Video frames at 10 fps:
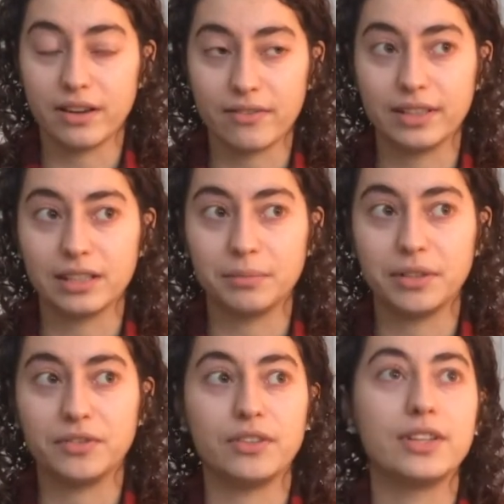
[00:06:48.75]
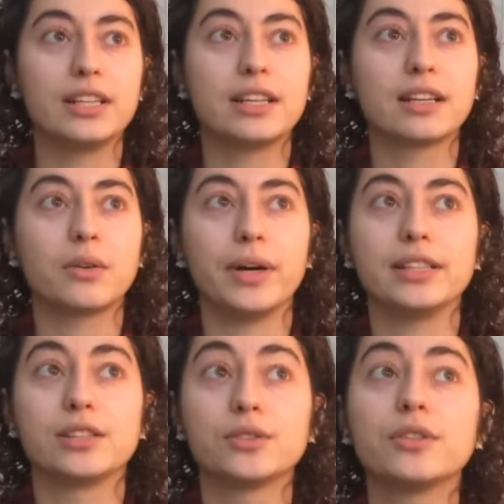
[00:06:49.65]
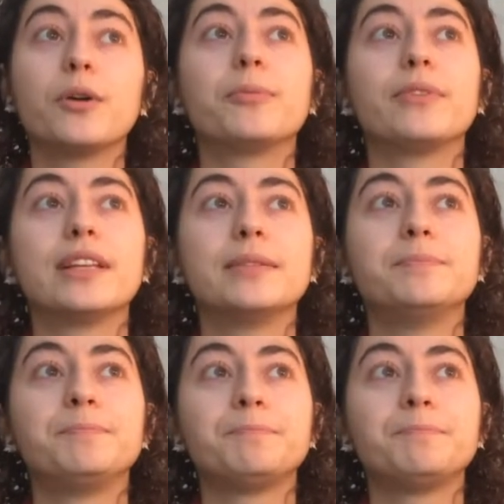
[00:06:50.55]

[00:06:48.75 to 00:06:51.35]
definitely be rereading quite soon, hopefully.